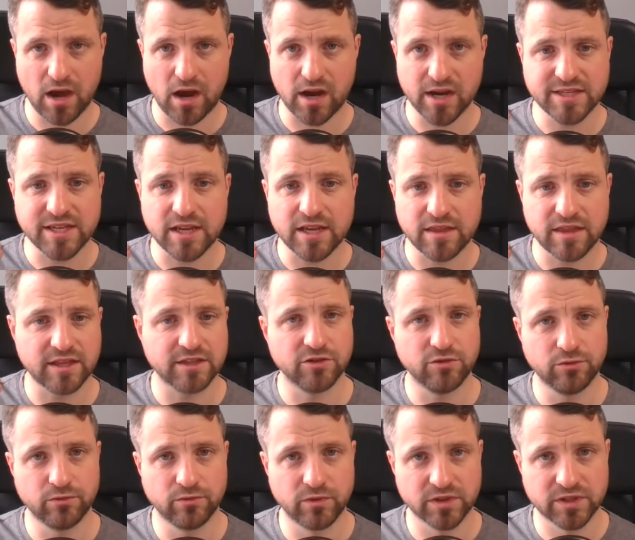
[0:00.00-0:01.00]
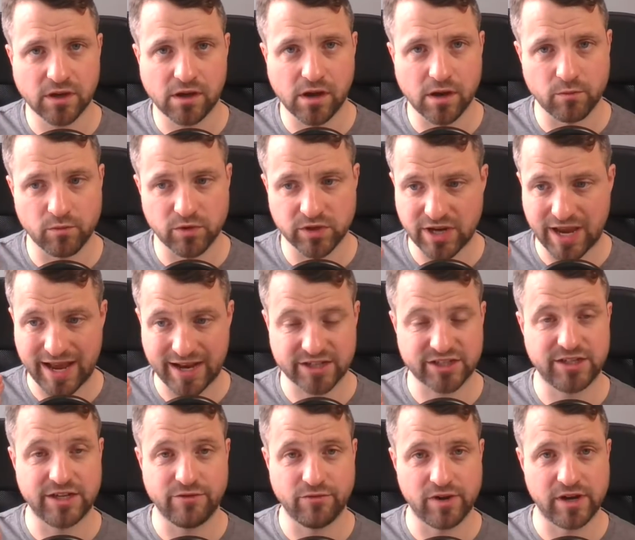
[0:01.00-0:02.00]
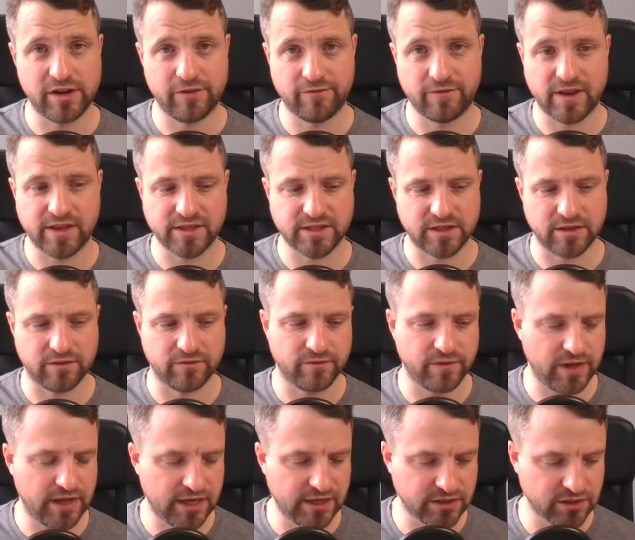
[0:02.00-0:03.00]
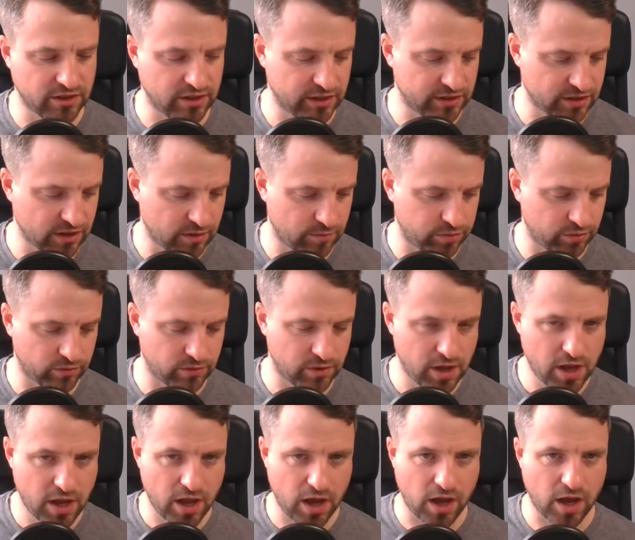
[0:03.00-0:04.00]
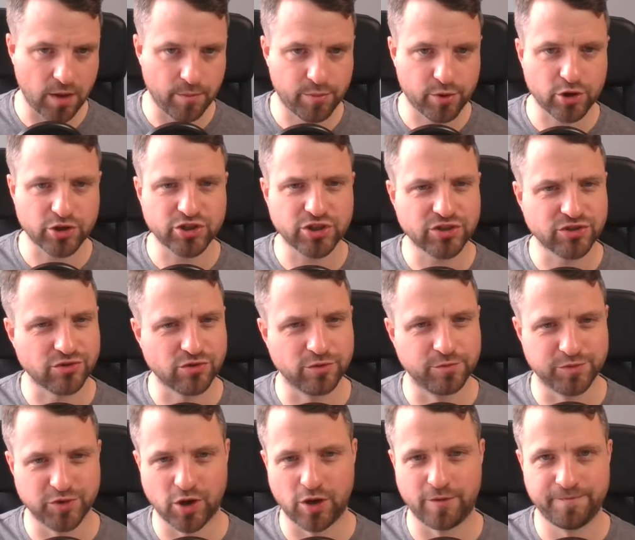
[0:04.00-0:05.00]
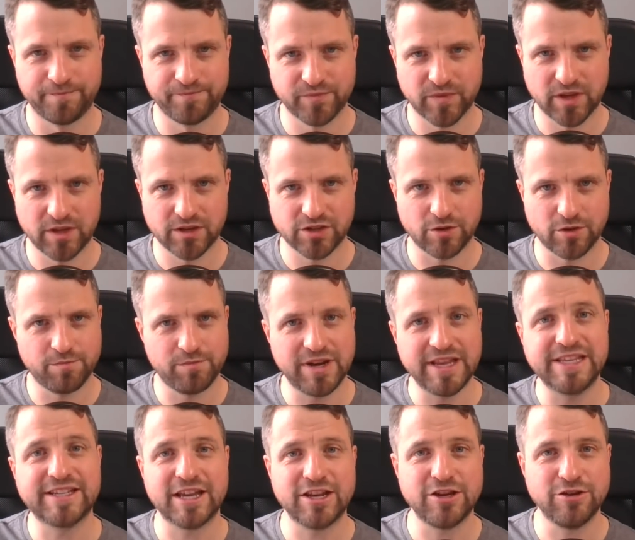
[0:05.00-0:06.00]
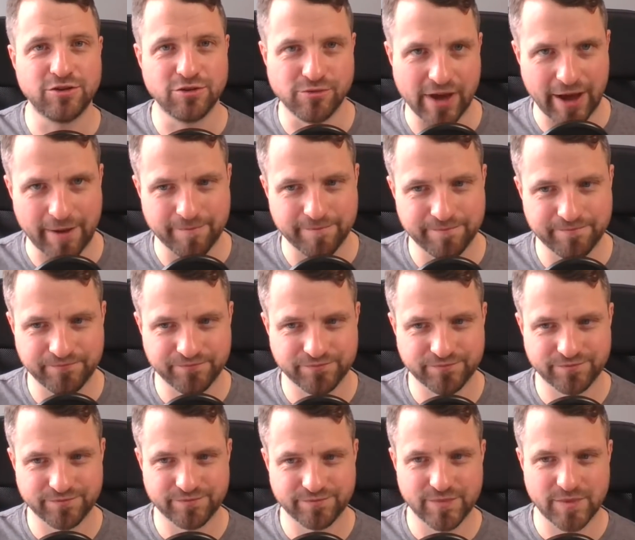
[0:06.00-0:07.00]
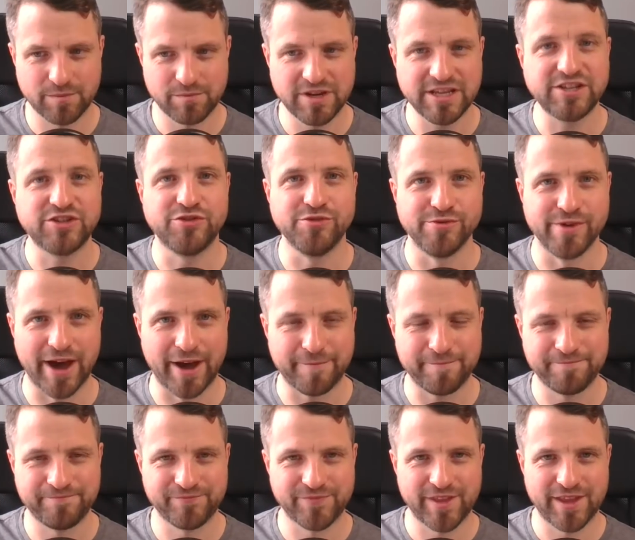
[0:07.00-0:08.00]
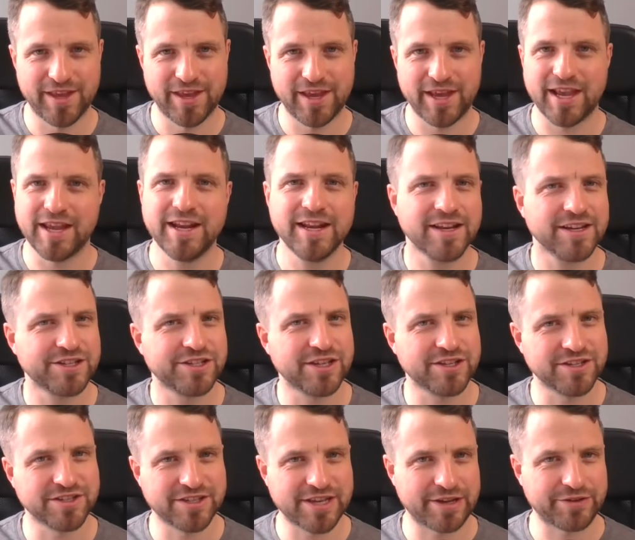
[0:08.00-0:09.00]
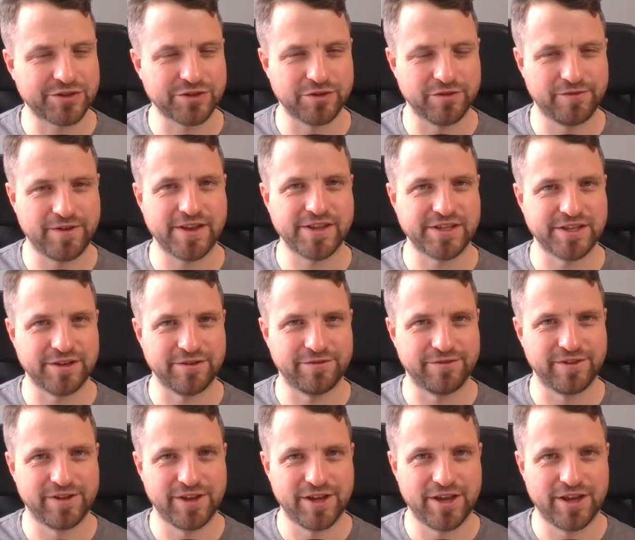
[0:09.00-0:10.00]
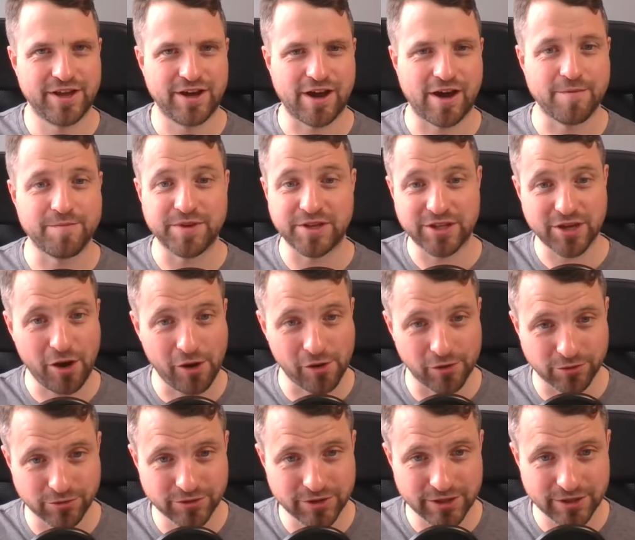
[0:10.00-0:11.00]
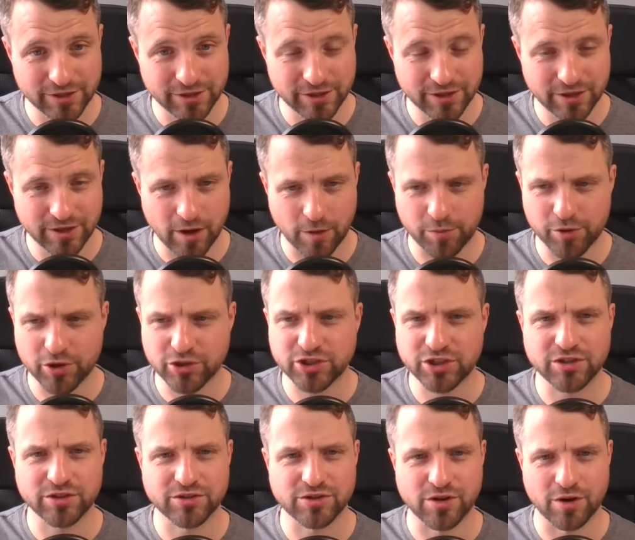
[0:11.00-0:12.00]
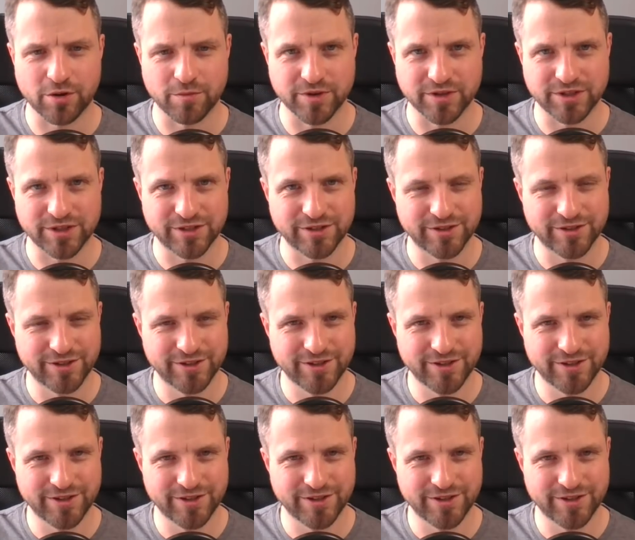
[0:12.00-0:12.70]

I say things all the time which are actually really offensive. Here's a good example. Uh, Proszę zrób to. So please, can you do that? Please do that. In English, doesn't sound too offensive. I've been told, proszę to zrobić.